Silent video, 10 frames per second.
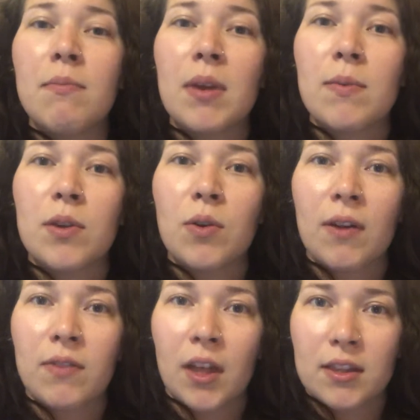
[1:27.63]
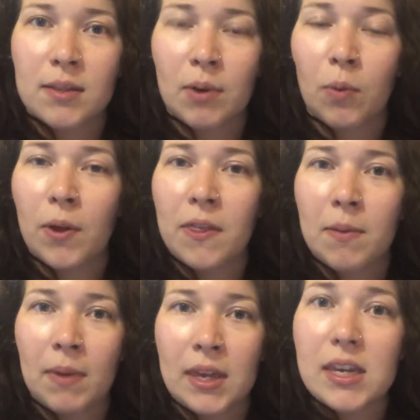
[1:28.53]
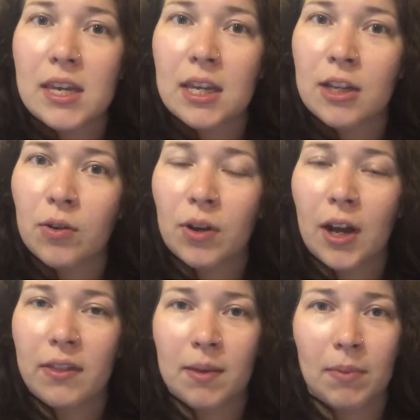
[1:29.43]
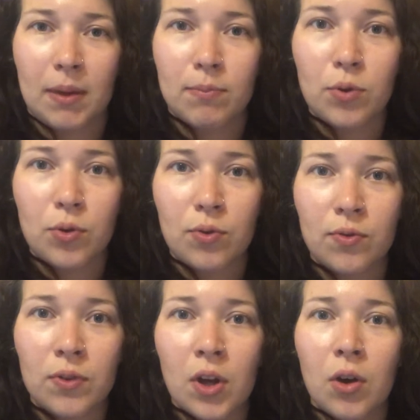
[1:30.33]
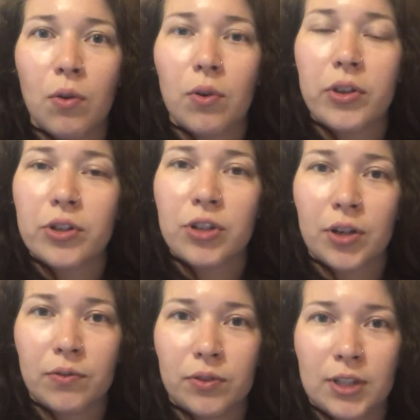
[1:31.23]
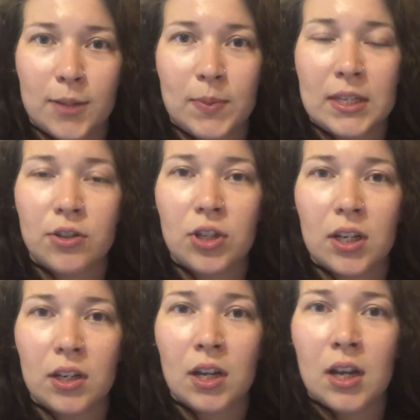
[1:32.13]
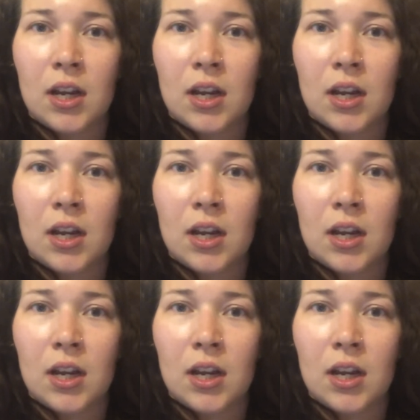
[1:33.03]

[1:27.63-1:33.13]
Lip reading: maybe you have thoughts about what they might eat or how they might move or their general disposition,